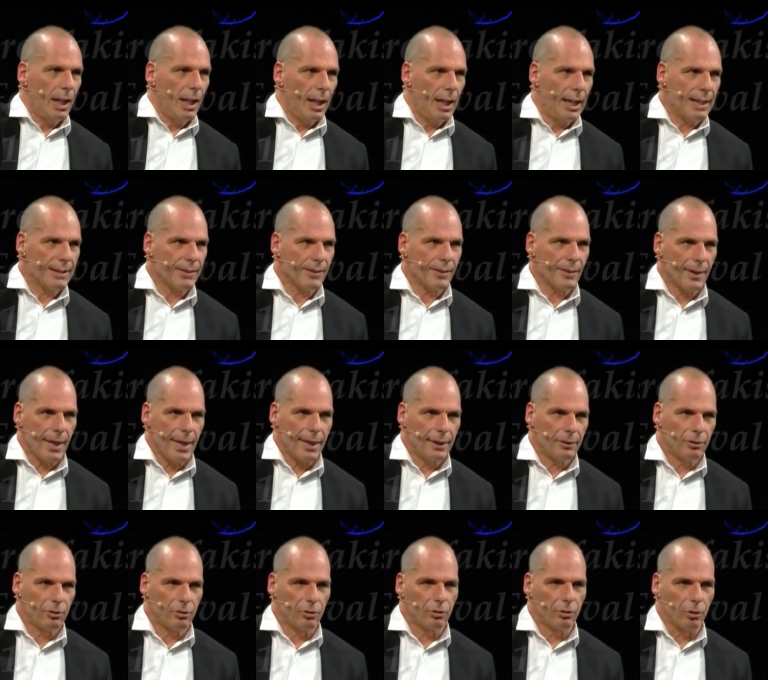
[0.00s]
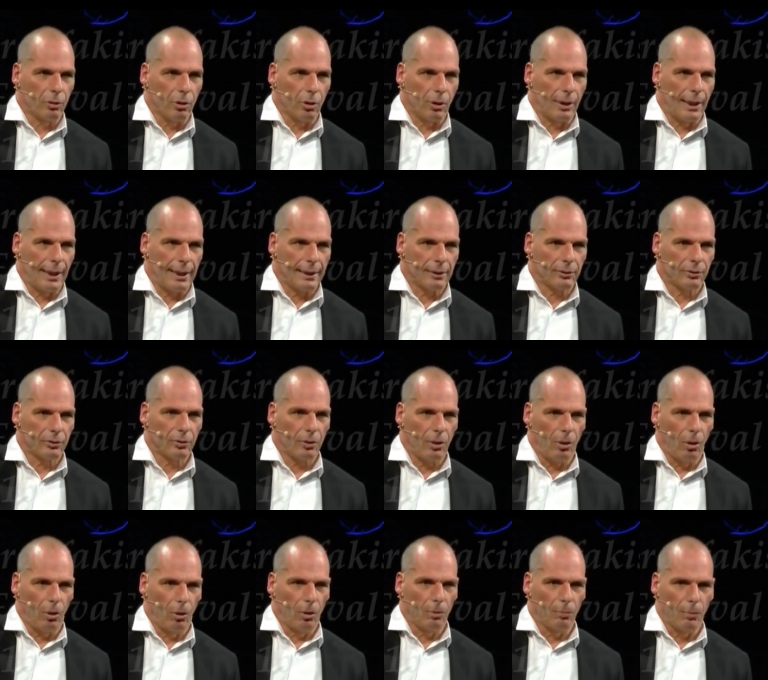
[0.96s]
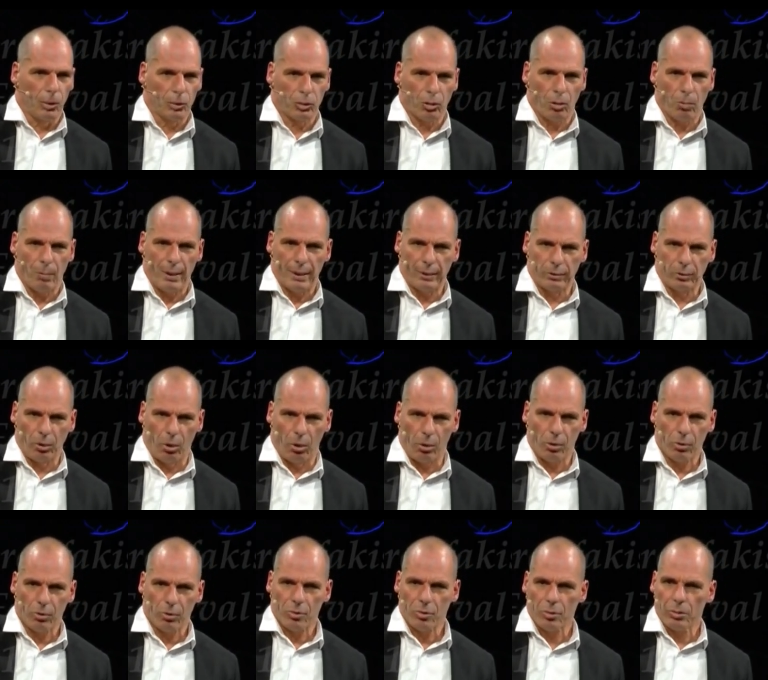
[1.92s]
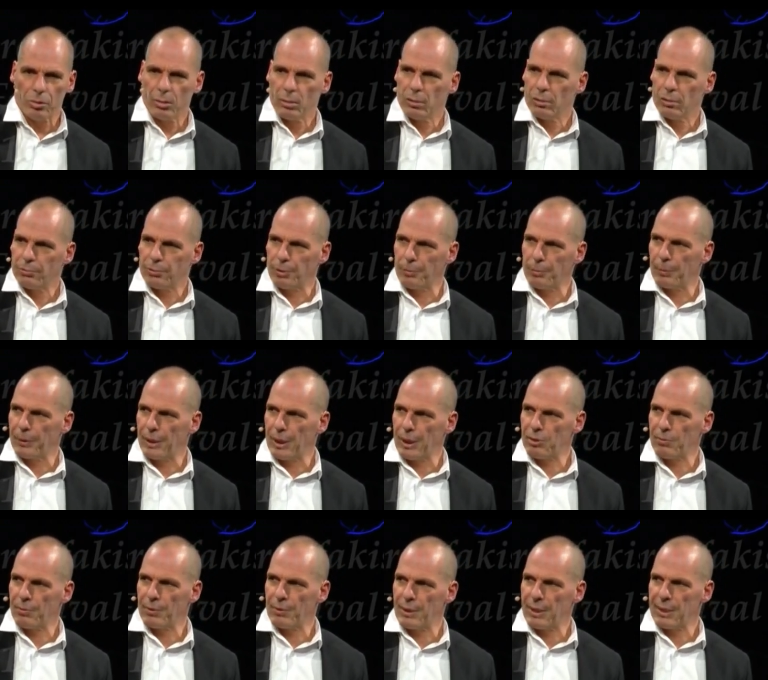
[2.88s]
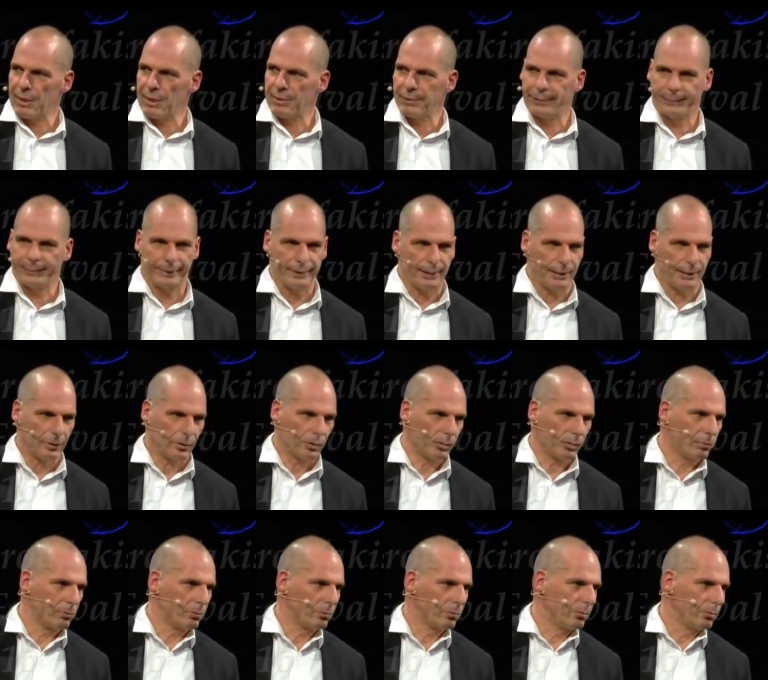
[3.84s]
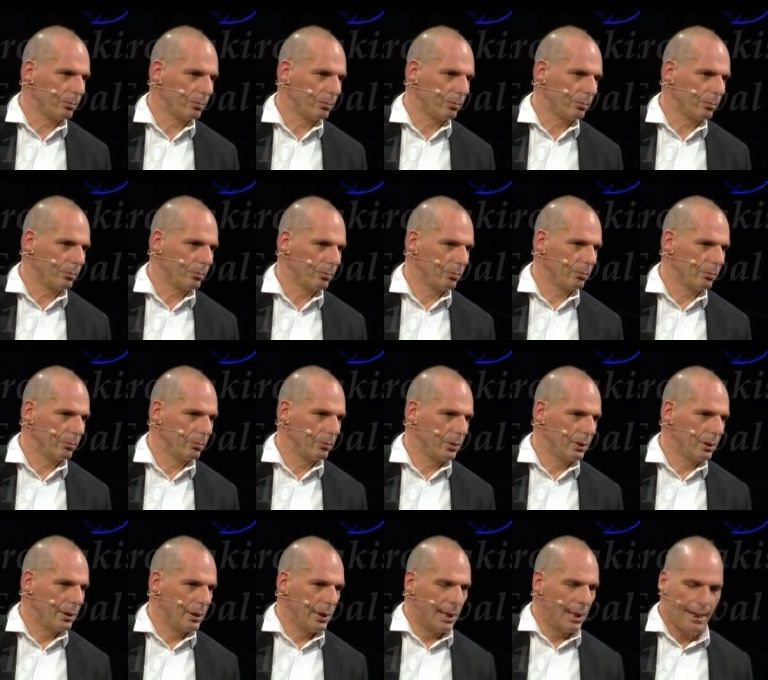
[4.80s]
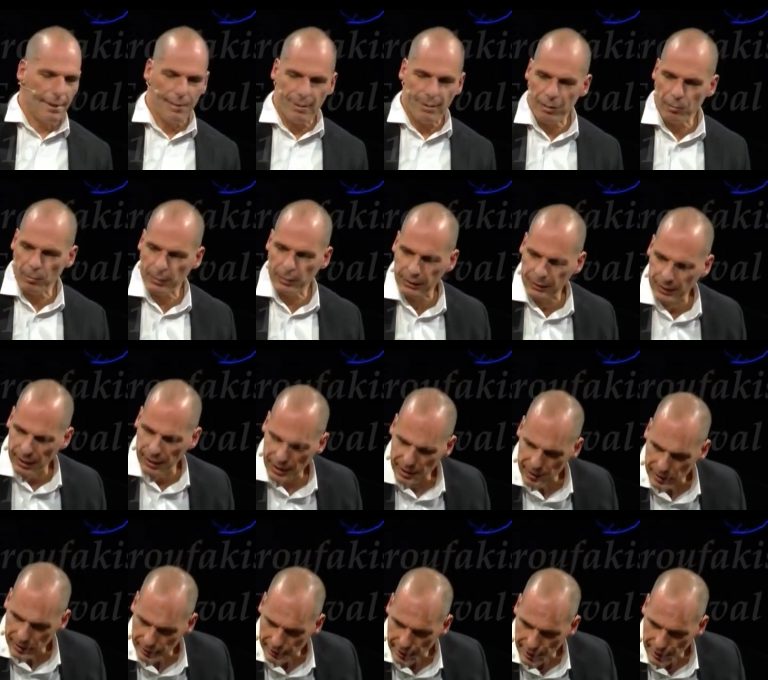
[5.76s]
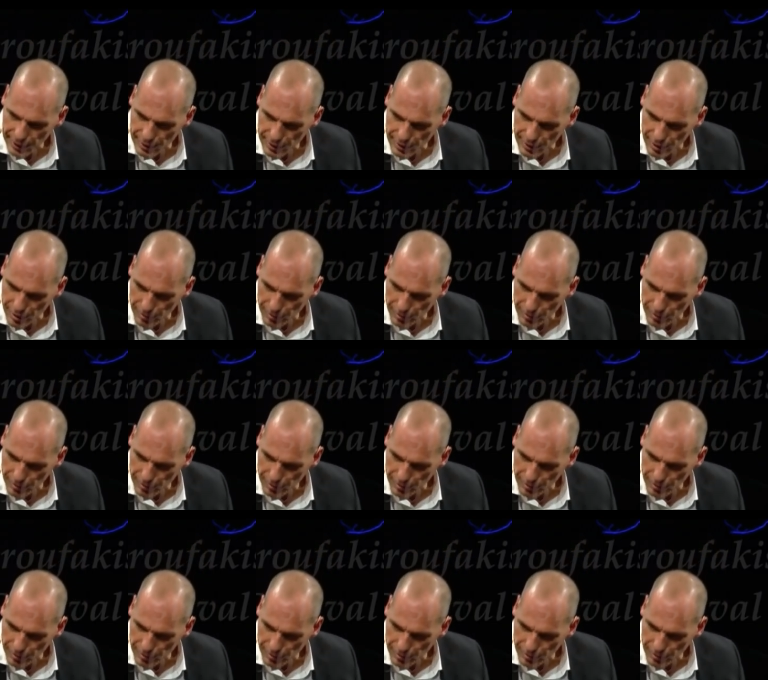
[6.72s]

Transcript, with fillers: has the right to collect all motorway tolls from Greece for the next 30 years. And then what it does, it takes